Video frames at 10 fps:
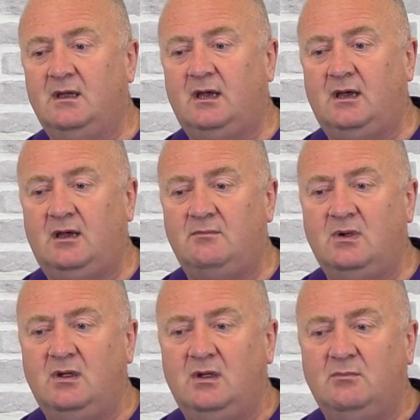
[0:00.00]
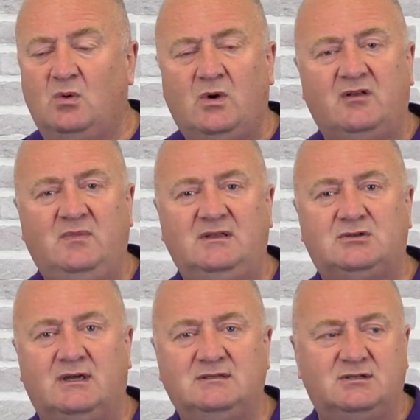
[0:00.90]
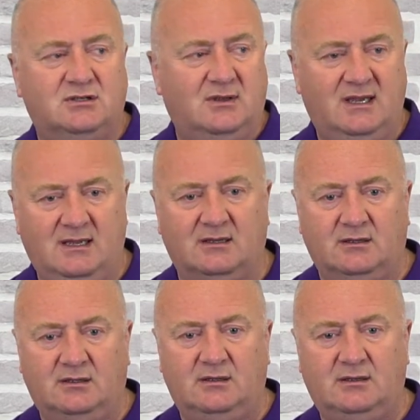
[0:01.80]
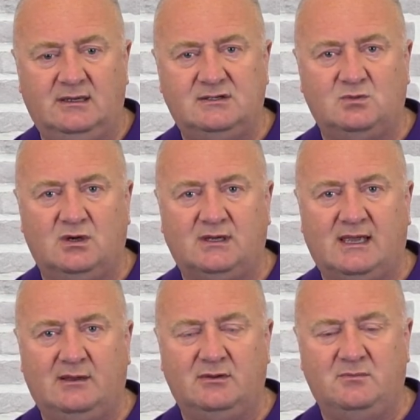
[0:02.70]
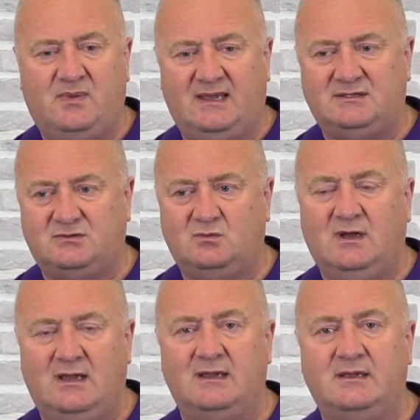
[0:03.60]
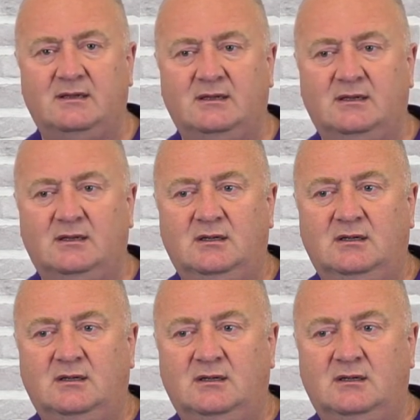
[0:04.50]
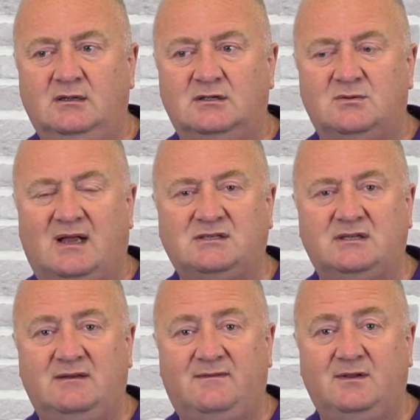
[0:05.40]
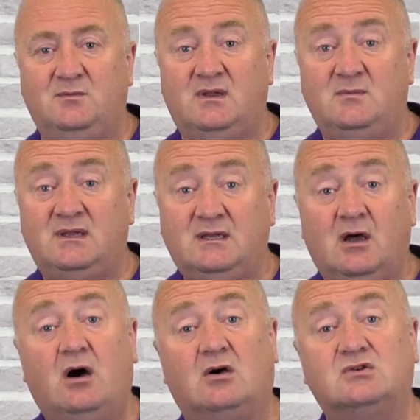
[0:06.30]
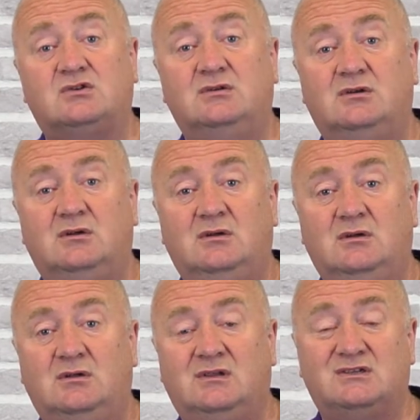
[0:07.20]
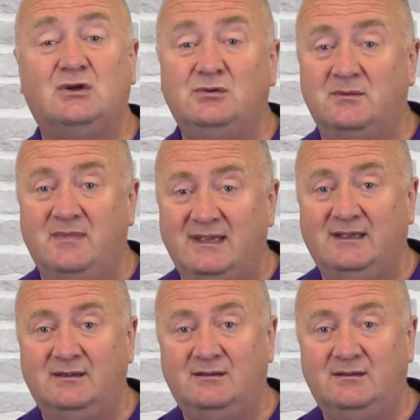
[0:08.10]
But what I've been trying to do here is work out the best way to actually film it, because there's only me.